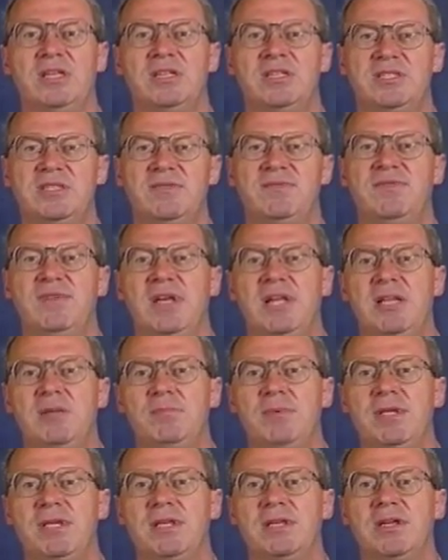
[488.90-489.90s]

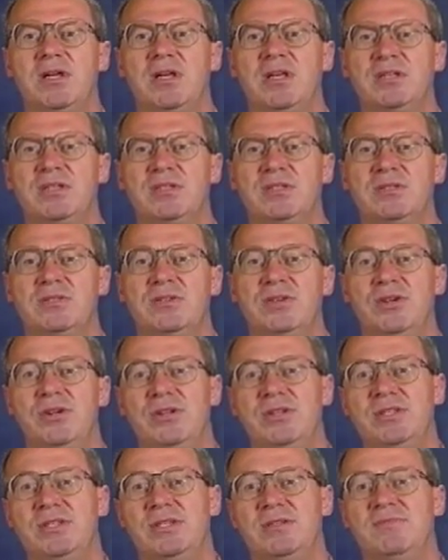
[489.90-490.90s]
Developing
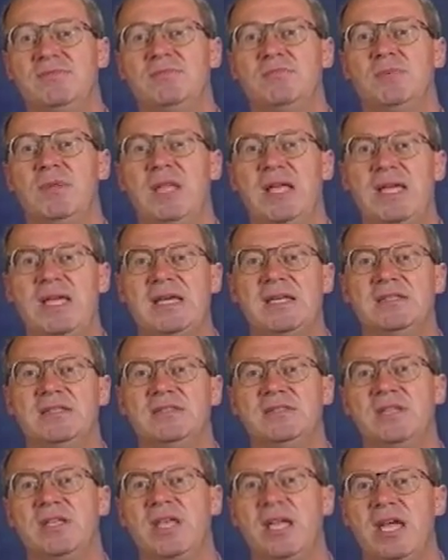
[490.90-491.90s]
alternative
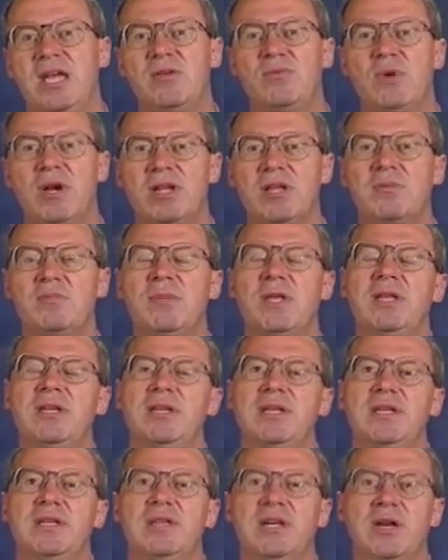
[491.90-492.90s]
plans and
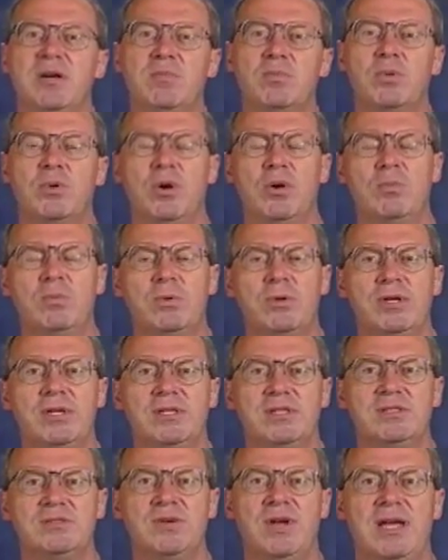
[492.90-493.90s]
recommending
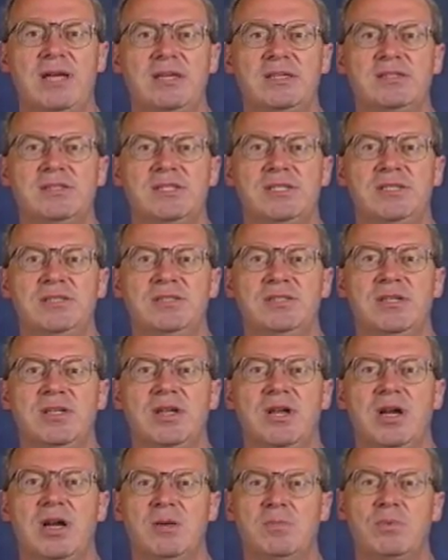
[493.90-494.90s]
appropriate strategies
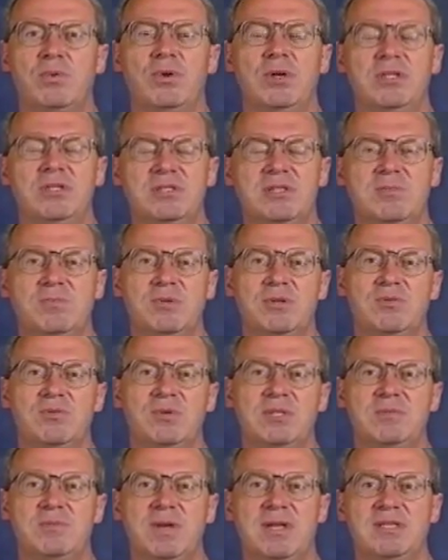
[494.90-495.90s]
are principal
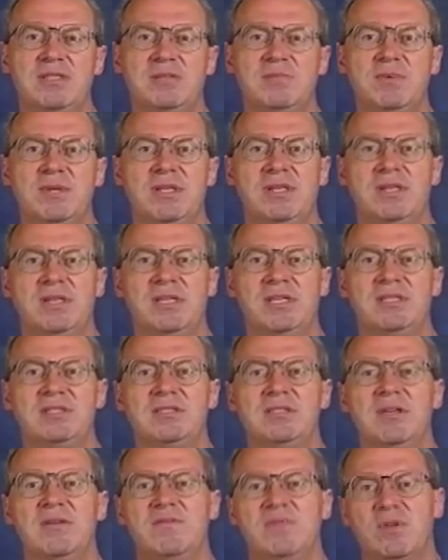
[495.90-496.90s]

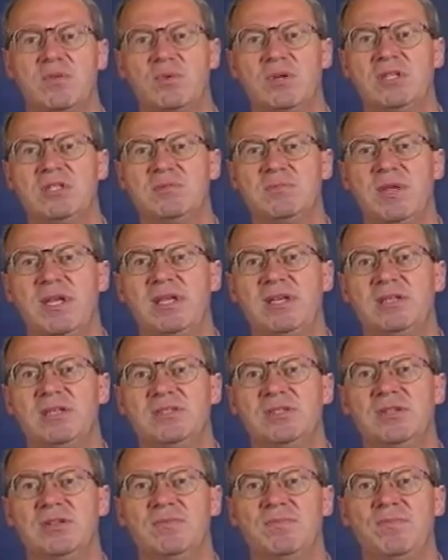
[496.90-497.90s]
responsibilities of the risk
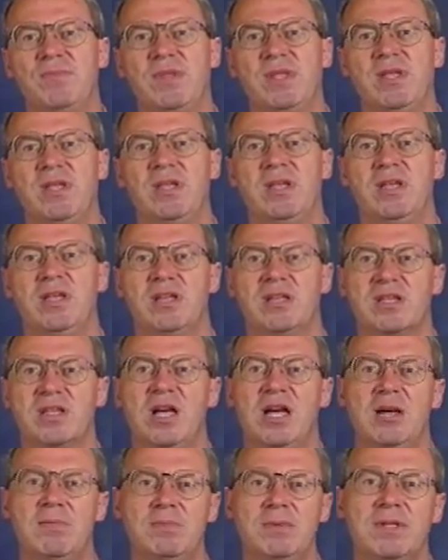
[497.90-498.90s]
manager.
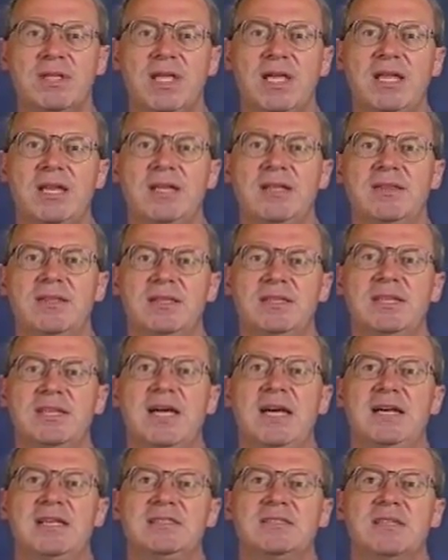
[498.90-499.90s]
Complicating the
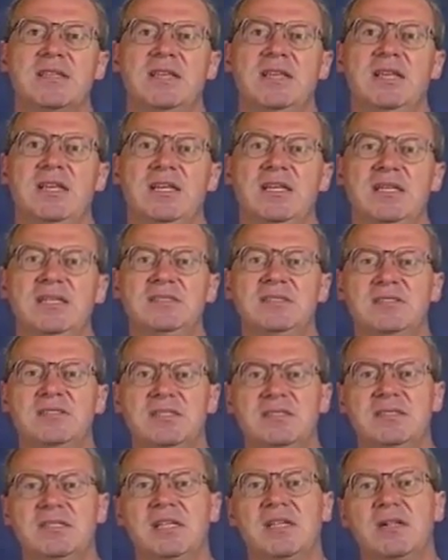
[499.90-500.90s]
task is
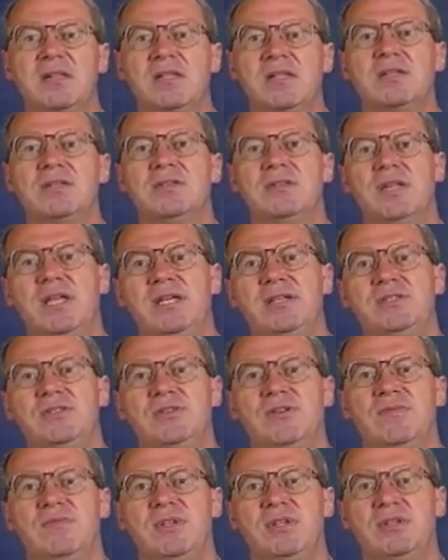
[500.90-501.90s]
the cyclical
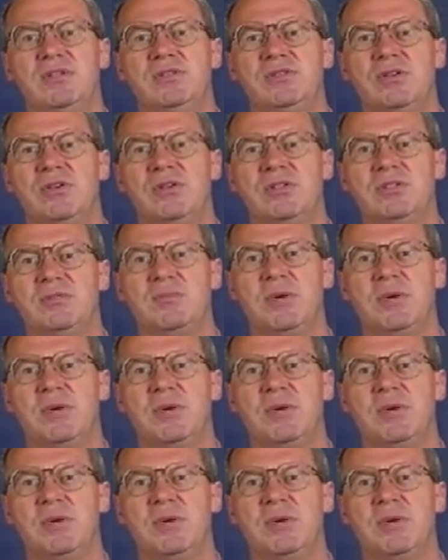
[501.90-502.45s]
nature of the insurance